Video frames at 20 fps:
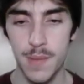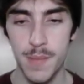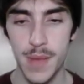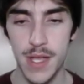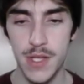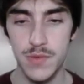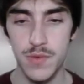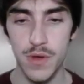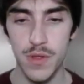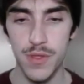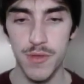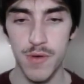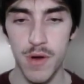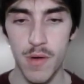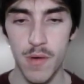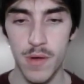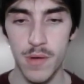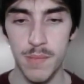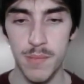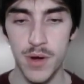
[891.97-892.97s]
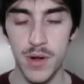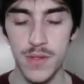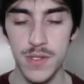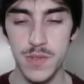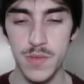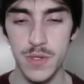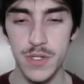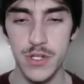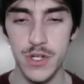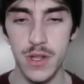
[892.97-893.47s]
may as well throw it, burn the
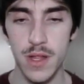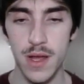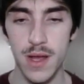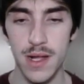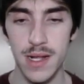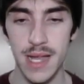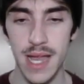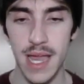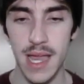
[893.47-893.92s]
switch clock,